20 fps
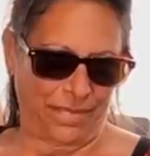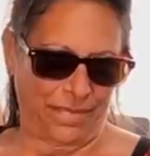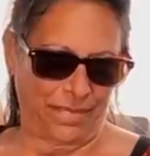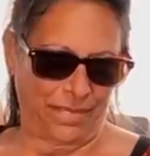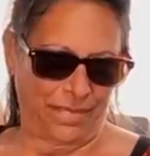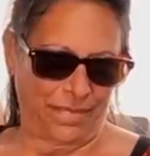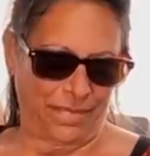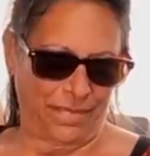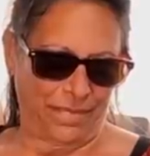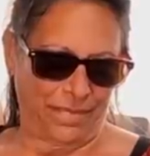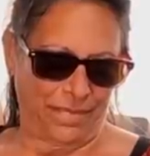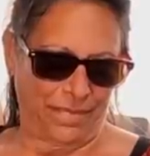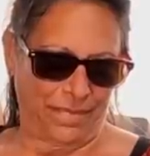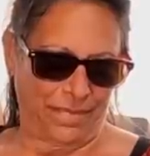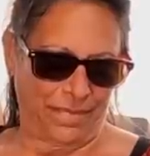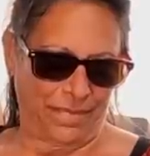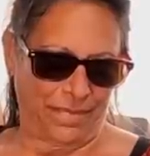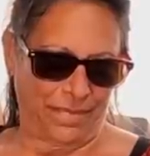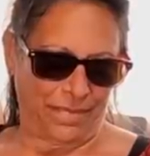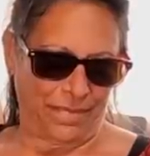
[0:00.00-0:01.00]

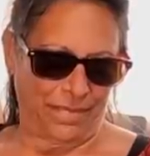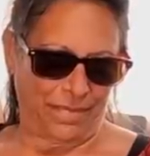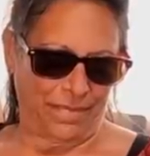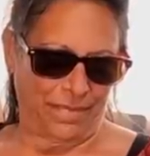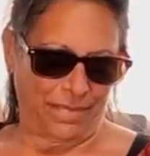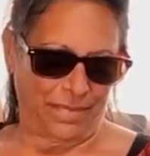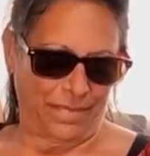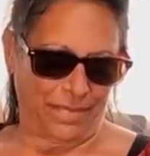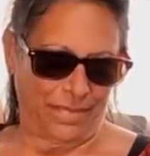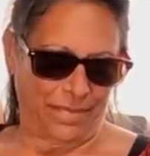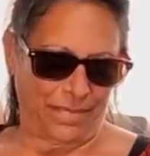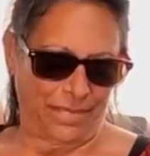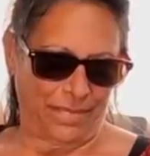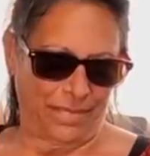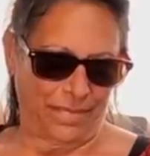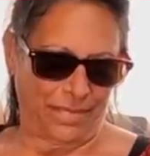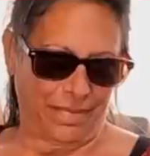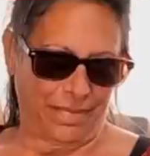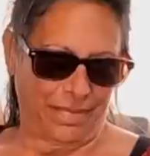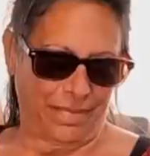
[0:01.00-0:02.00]

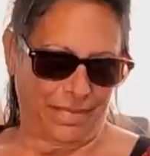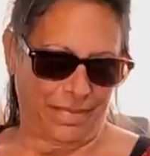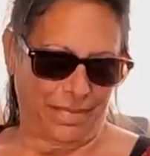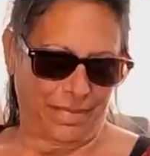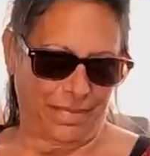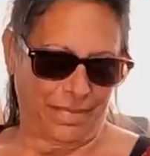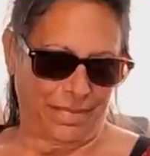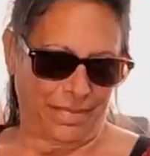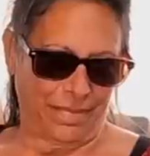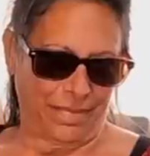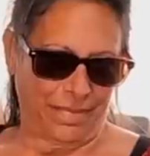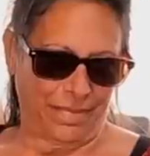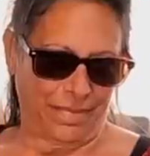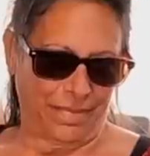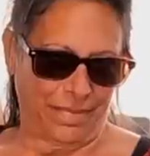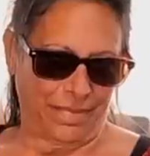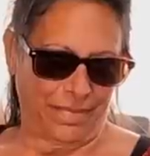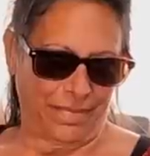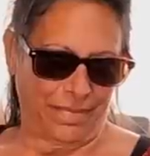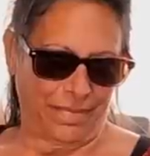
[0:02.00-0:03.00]

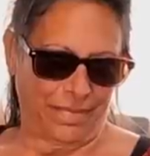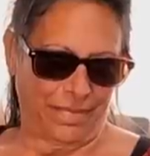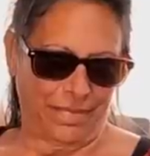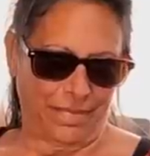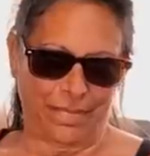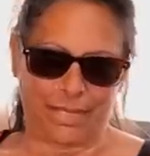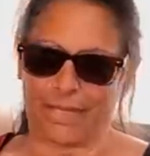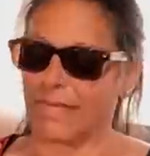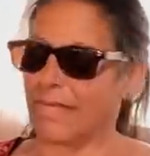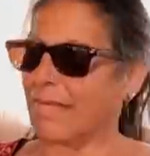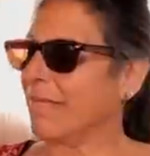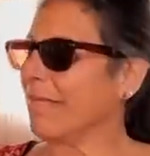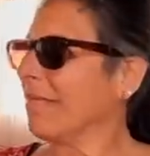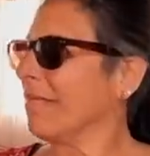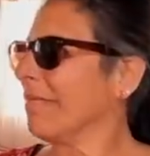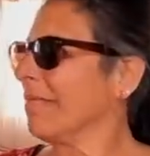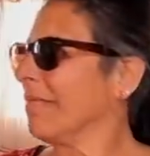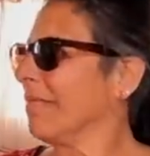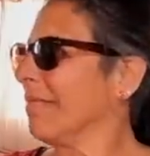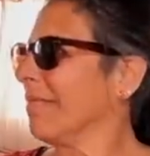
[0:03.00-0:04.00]

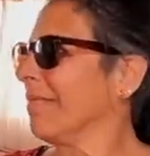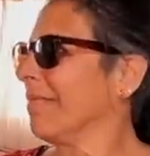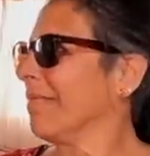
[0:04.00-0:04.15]
No words are spoken by the person on screen.